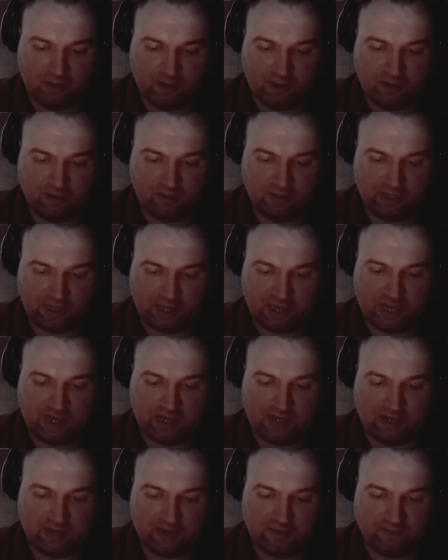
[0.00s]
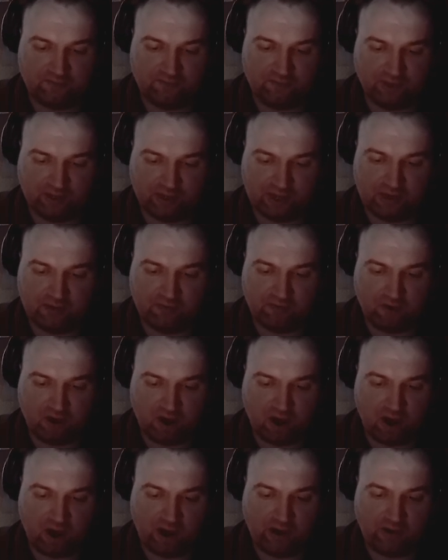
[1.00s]
like
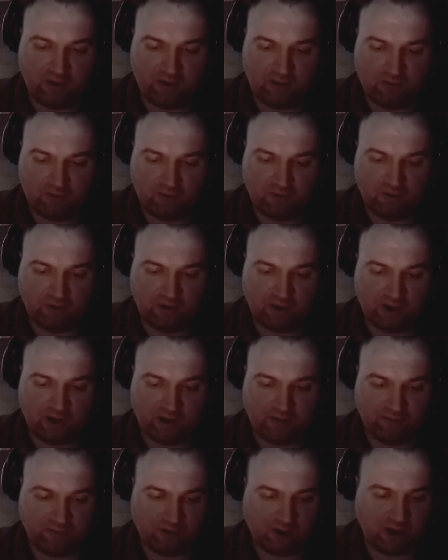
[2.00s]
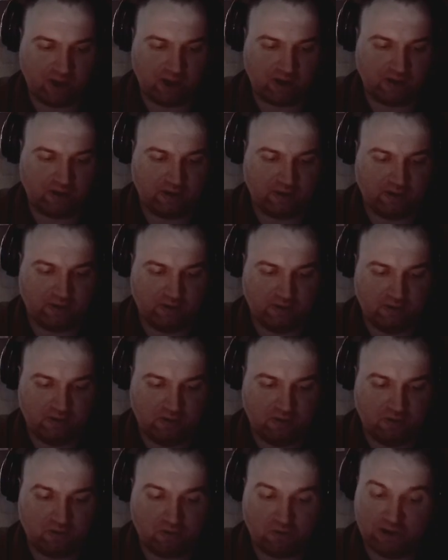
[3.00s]
Iran or Iraq
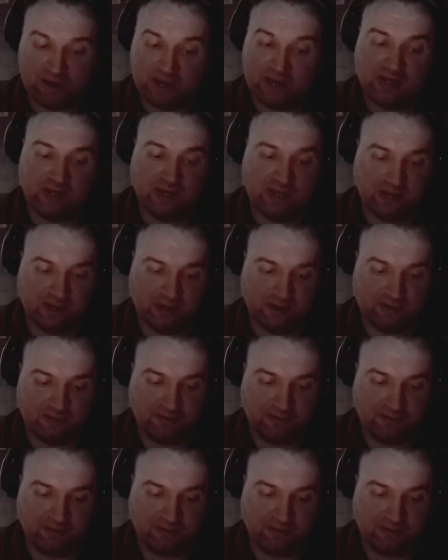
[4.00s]
or India,